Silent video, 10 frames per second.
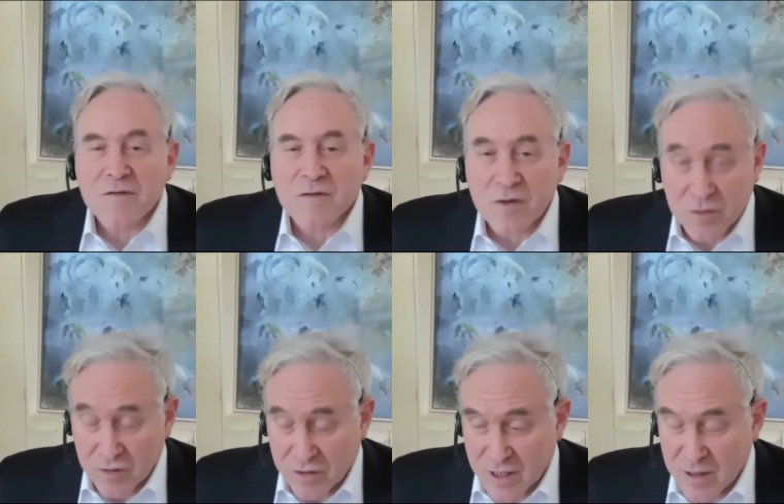
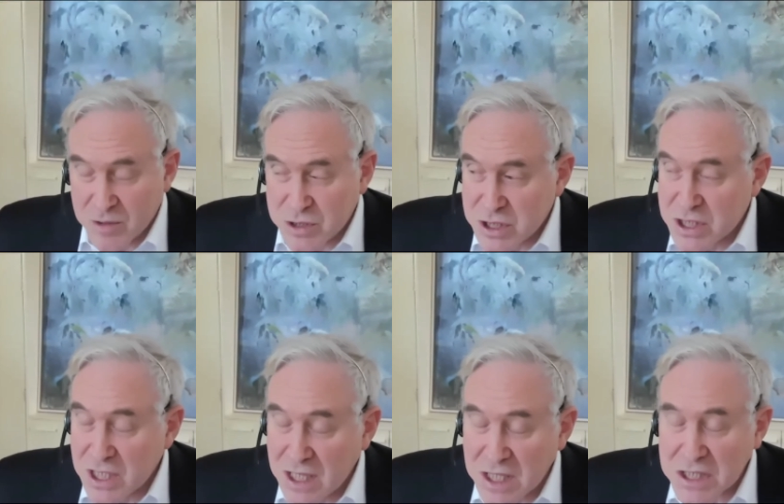further thing, which is
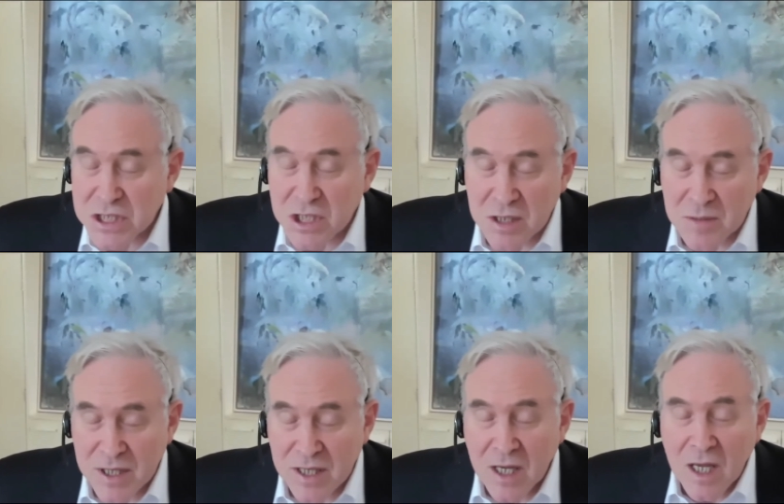this is going to
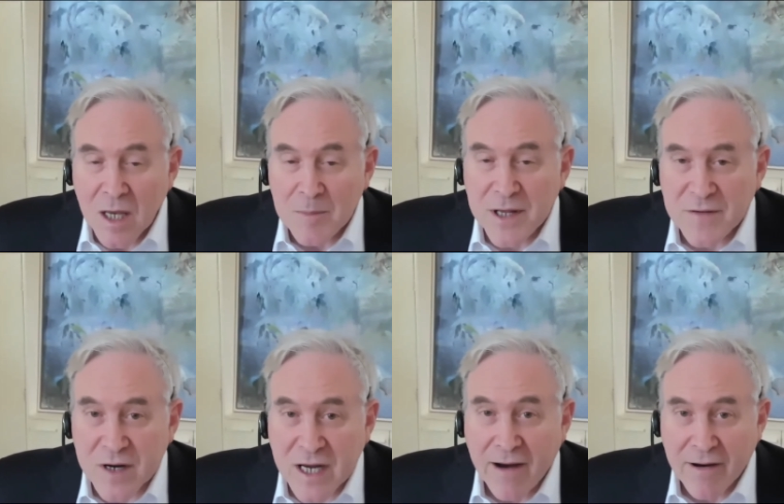be a bit of
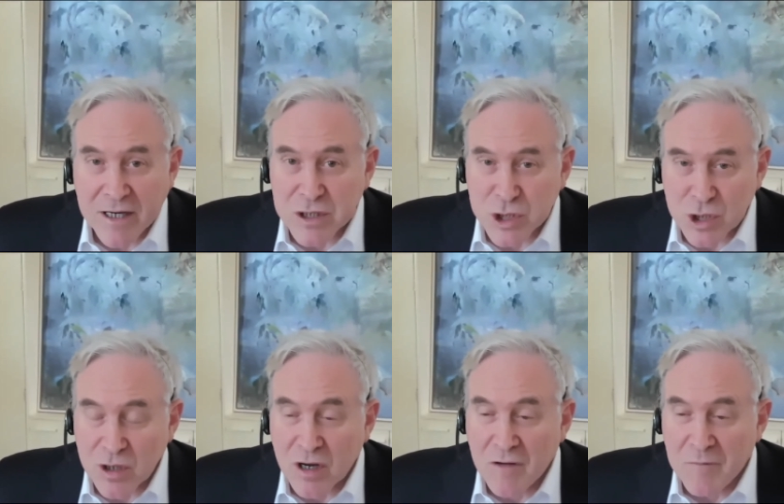a
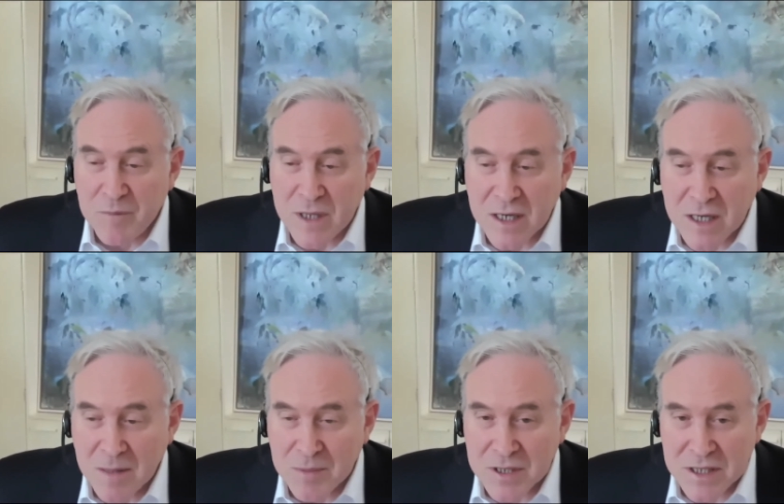caricature of big
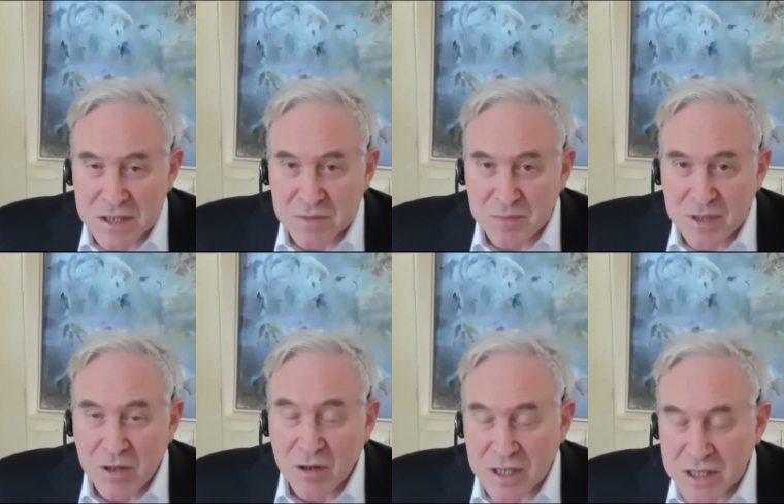companies,
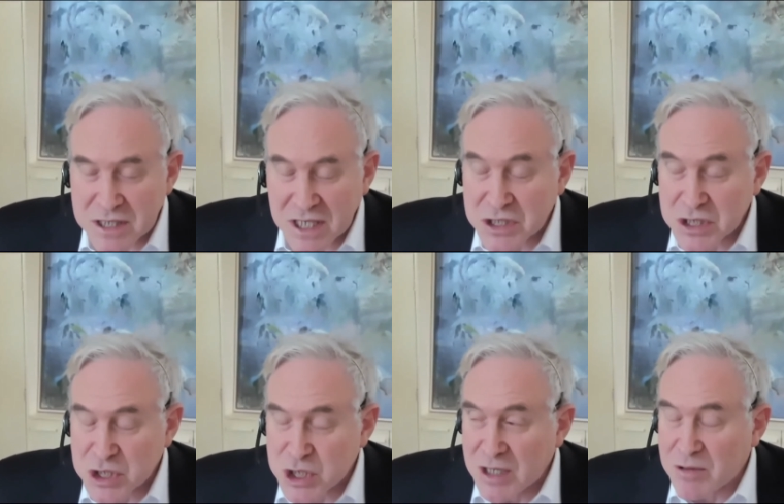big
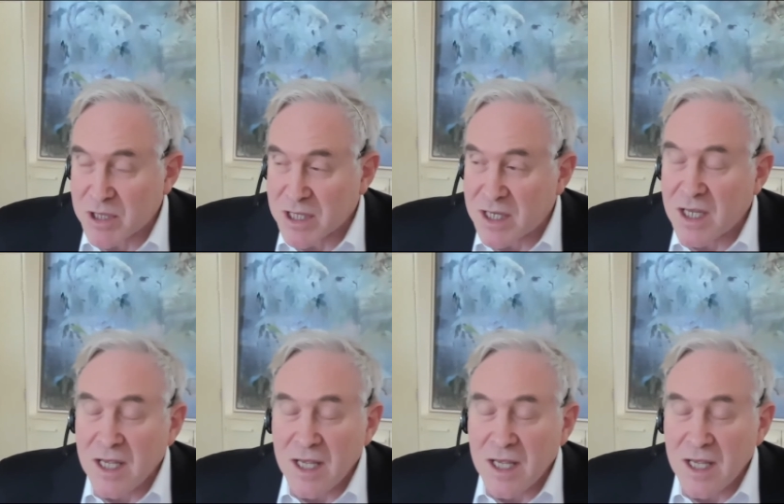organizations generally,